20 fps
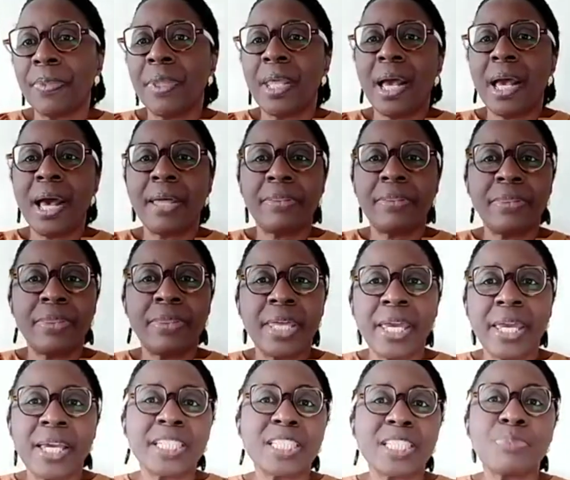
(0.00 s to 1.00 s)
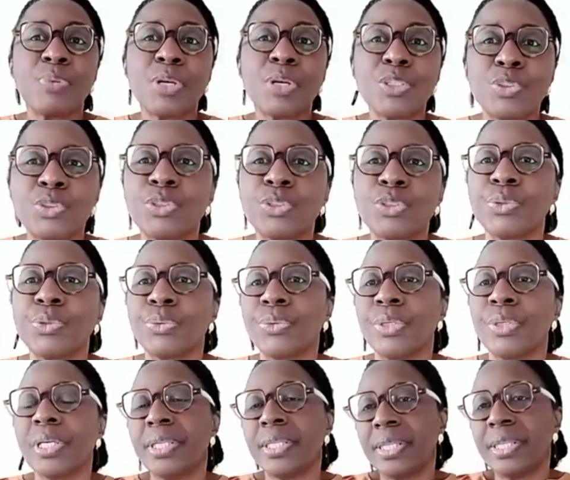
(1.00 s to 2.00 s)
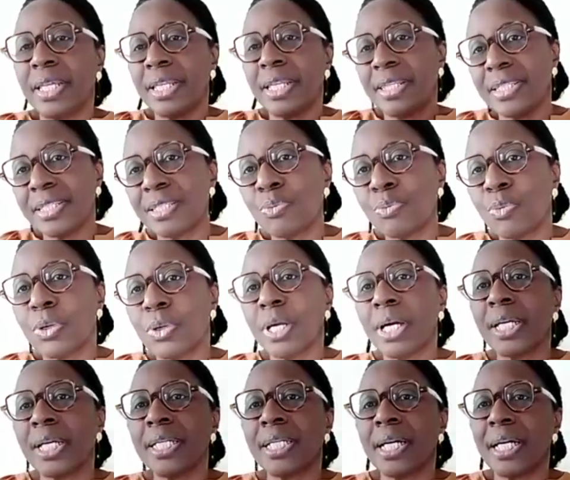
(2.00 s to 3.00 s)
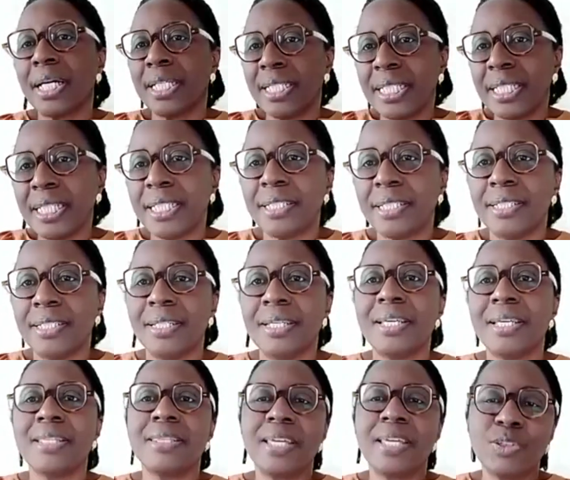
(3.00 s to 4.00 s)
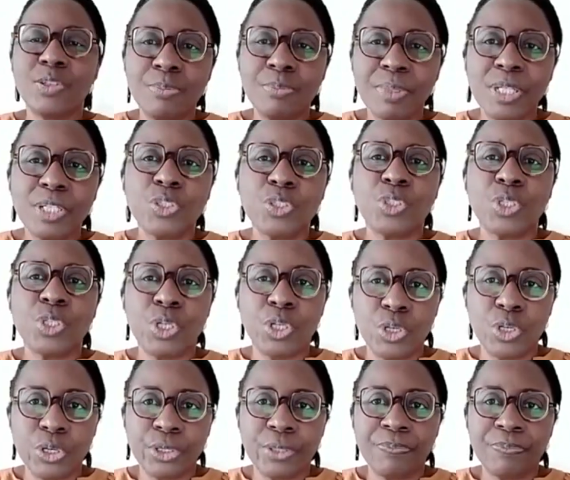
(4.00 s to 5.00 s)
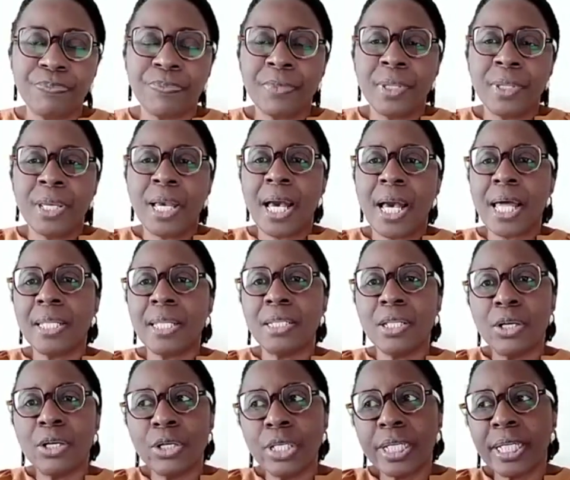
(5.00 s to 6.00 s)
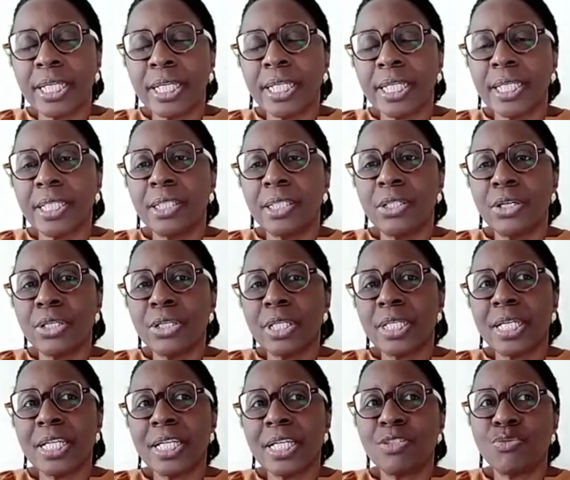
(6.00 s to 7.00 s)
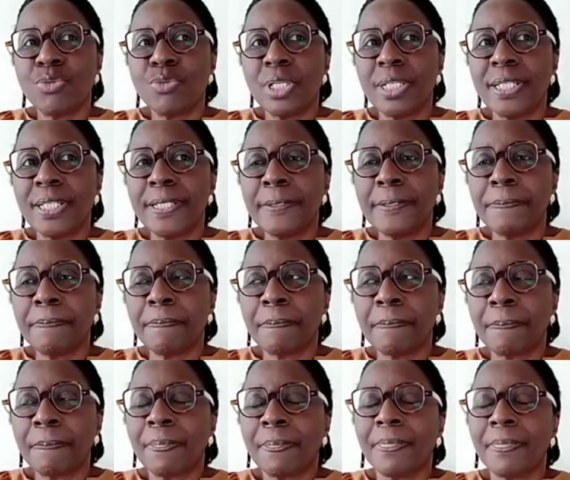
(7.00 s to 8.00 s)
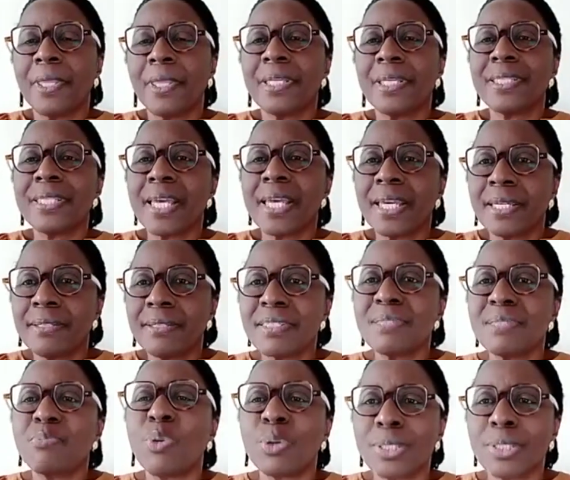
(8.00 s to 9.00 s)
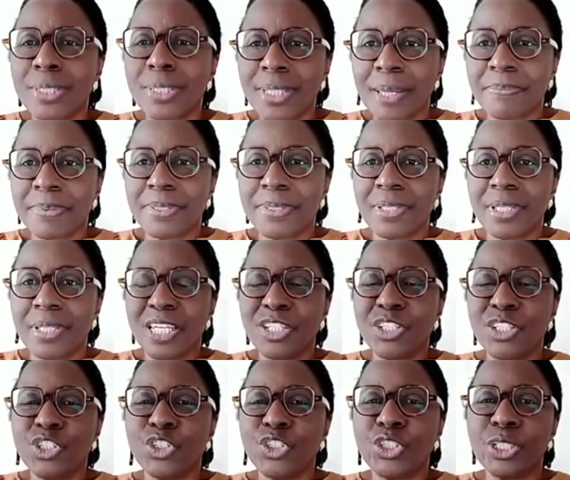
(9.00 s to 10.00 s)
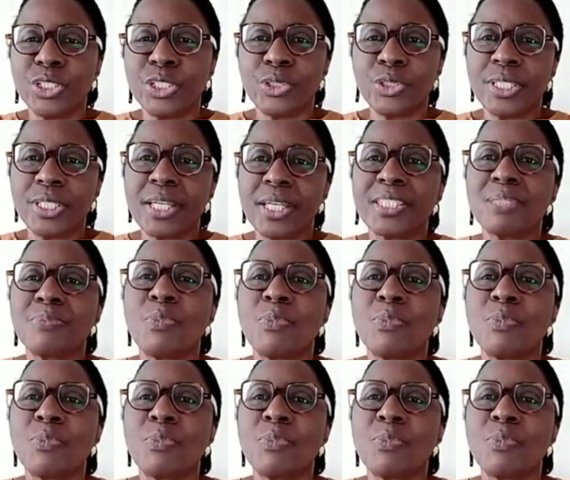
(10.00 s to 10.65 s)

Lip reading: and they express to you that this is what I need, then you begin to learn. And learning is really taking small steps. Initially, you take small